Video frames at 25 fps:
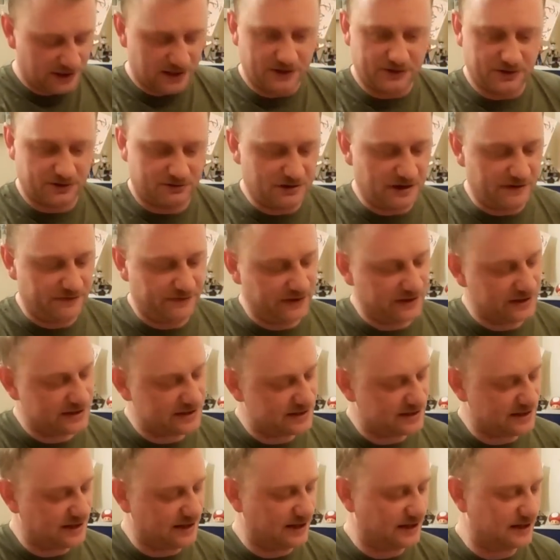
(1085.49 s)
The
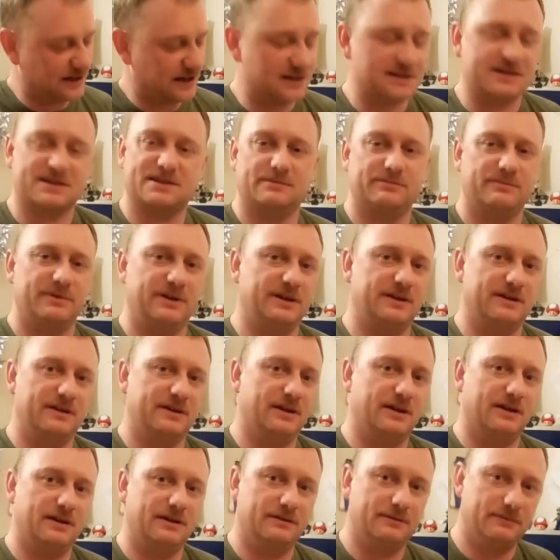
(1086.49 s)
graphics custom
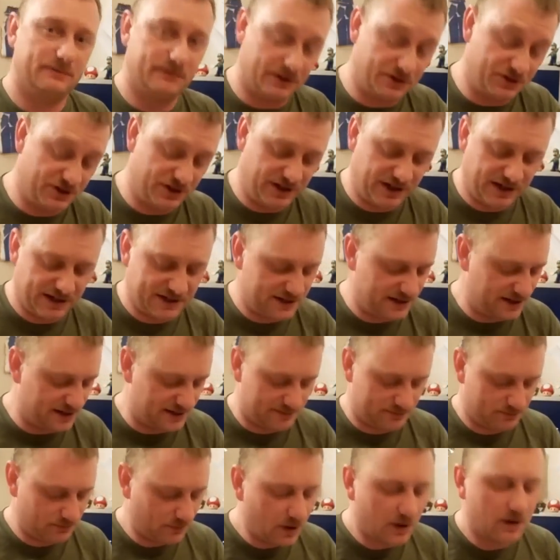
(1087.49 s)
in the GX
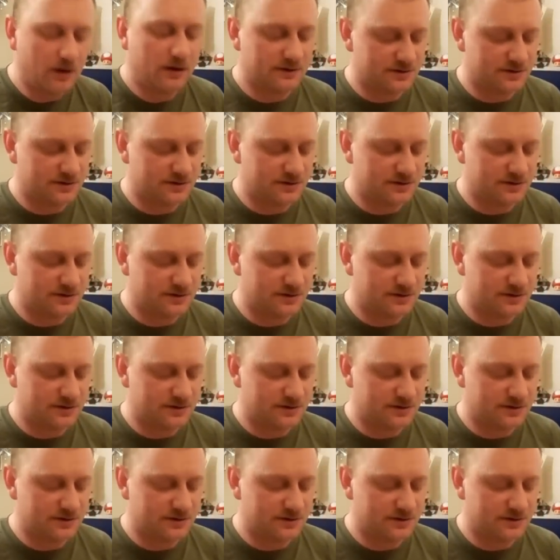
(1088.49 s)
is,